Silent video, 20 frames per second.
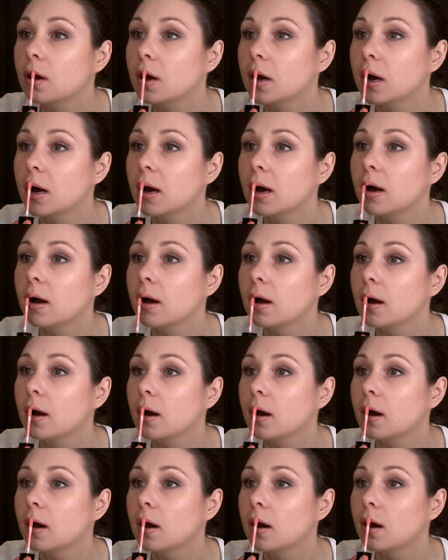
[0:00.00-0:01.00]

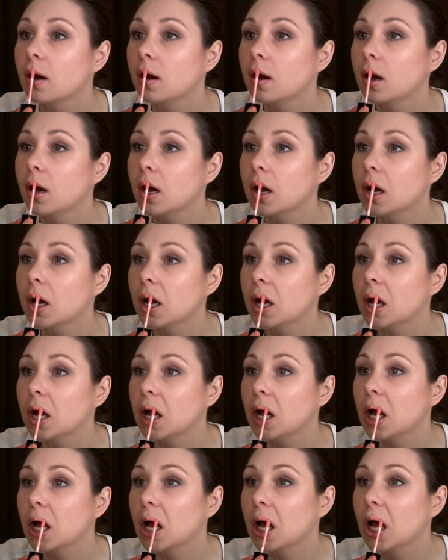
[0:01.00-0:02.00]

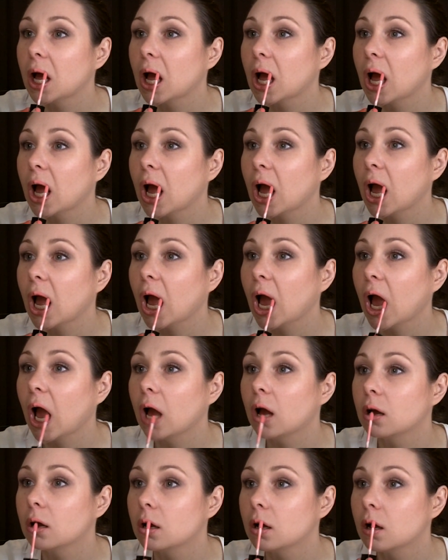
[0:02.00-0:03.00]

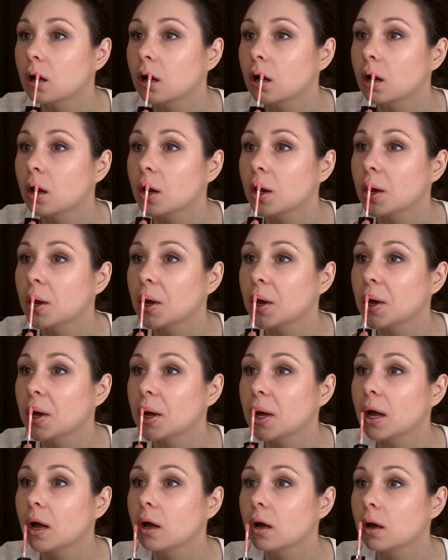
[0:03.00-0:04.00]

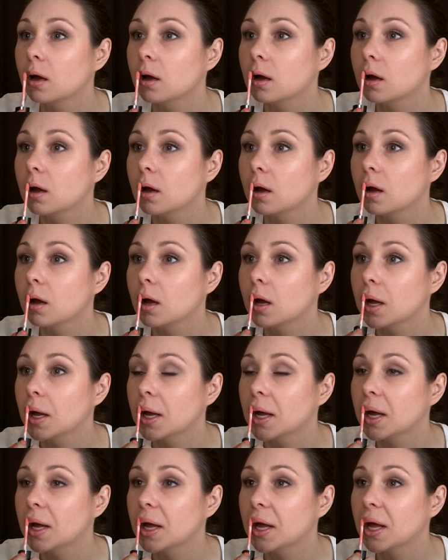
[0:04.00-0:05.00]

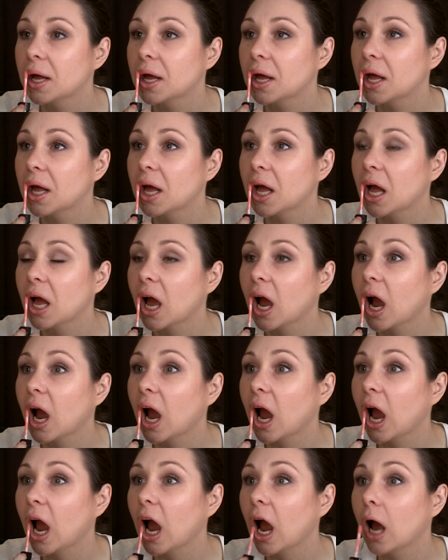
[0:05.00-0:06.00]

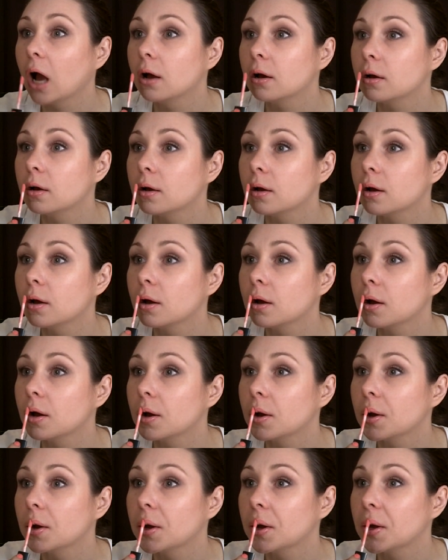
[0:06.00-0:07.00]

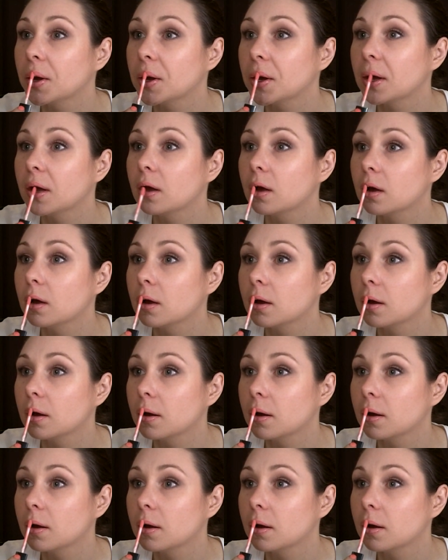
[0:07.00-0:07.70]
Nobody speaks.